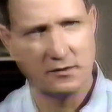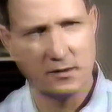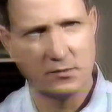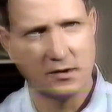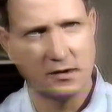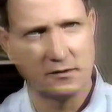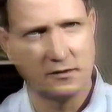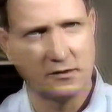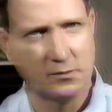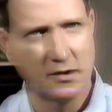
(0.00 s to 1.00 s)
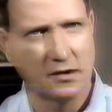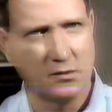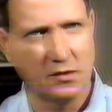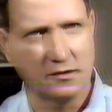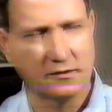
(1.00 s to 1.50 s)
something as
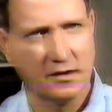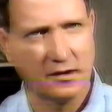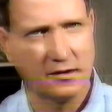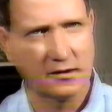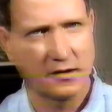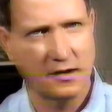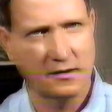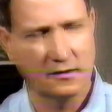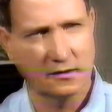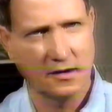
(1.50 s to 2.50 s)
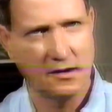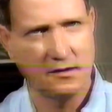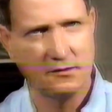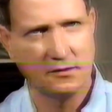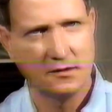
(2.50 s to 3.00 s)
despicable as killing a cat in a cage,